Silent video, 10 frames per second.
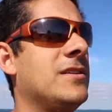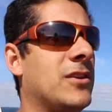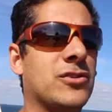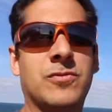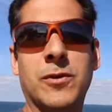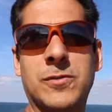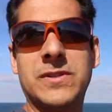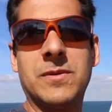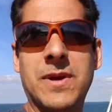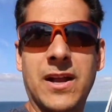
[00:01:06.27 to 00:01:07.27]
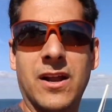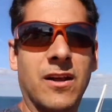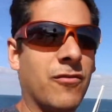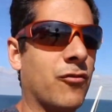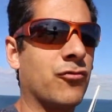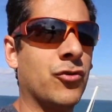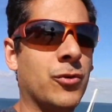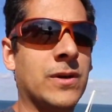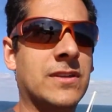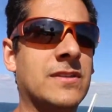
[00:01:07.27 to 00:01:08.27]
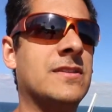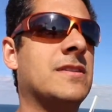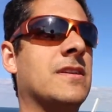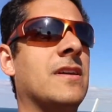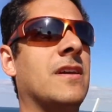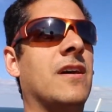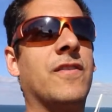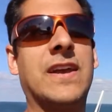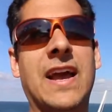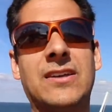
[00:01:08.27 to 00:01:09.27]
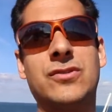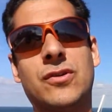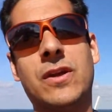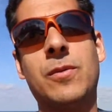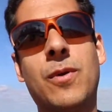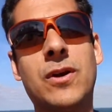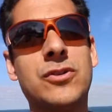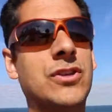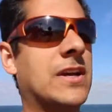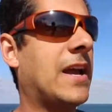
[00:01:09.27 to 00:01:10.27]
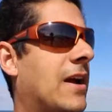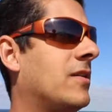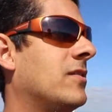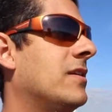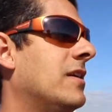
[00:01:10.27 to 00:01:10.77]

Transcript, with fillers: There's supposed to be some kind of ruins of a castle that we want to go check out.